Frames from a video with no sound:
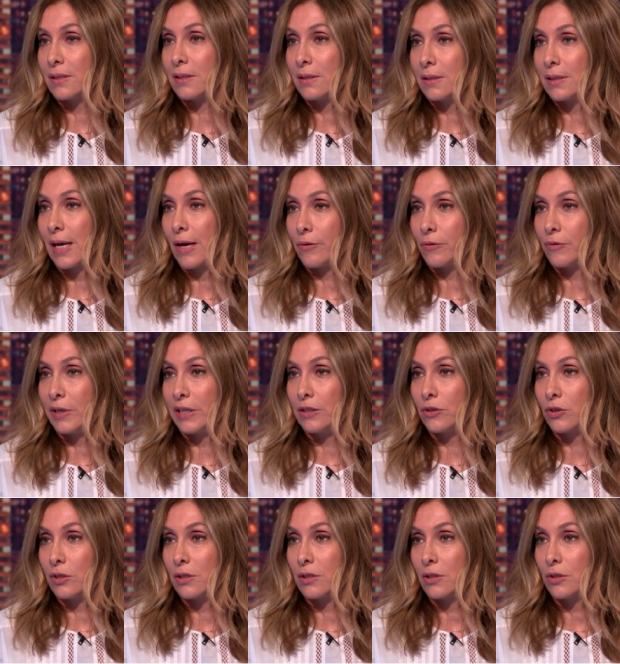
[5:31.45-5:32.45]
This is
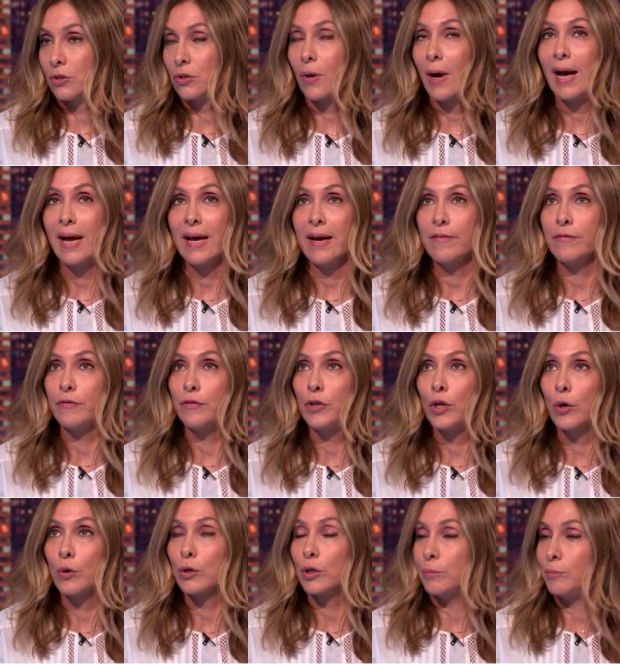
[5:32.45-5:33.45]
outrageous. So I have
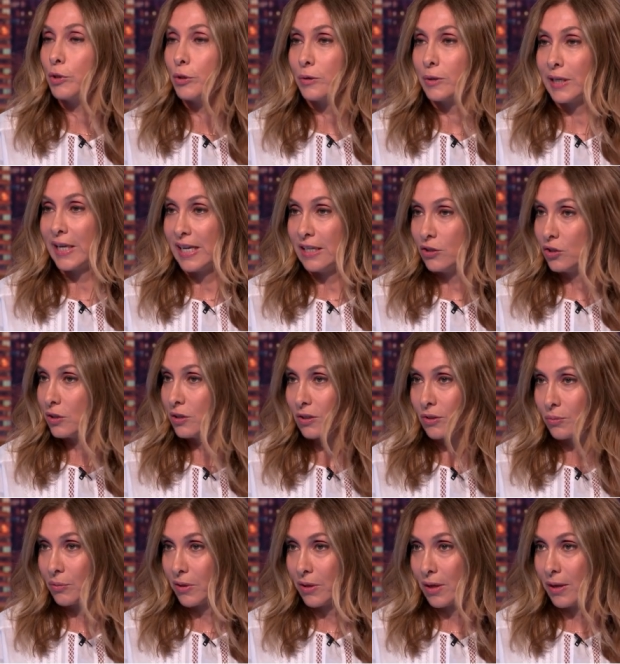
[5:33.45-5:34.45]
no
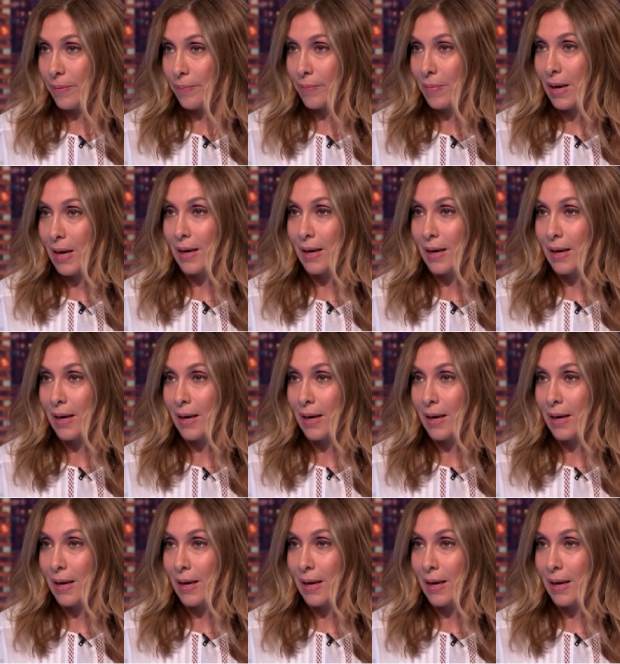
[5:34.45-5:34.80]
communications with him.